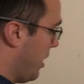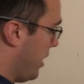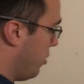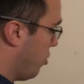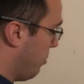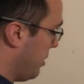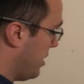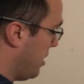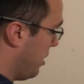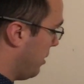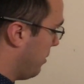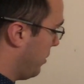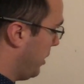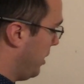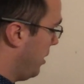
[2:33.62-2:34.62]

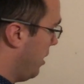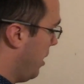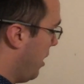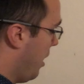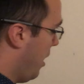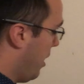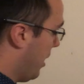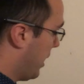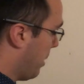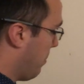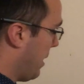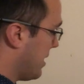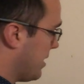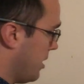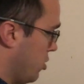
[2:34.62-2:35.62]
intermediary
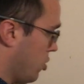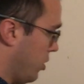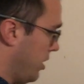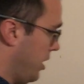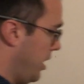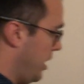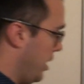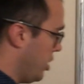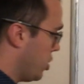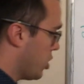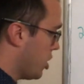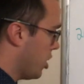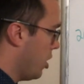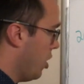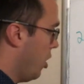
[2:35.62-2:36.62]
capacitance on
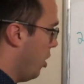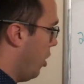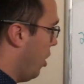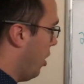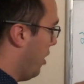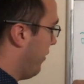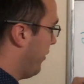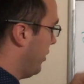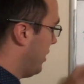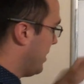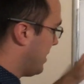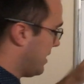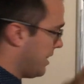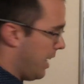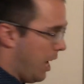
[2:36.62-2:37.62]
each of the
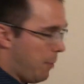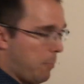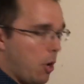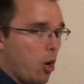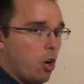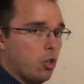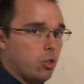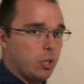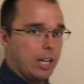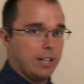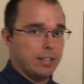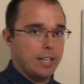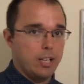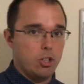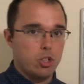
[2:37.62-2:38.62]
step to
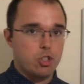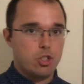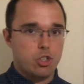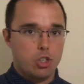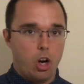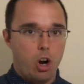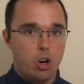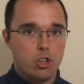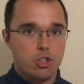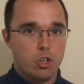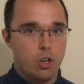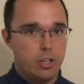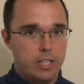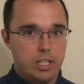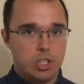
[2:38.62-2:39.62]
calculate the charge
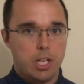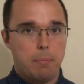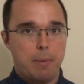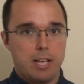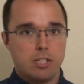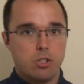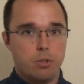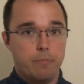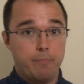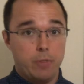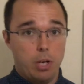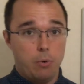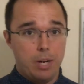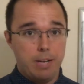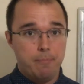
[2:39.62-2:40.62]
on each capacitor.
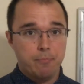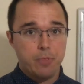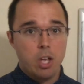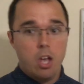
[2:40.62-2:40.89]
All right,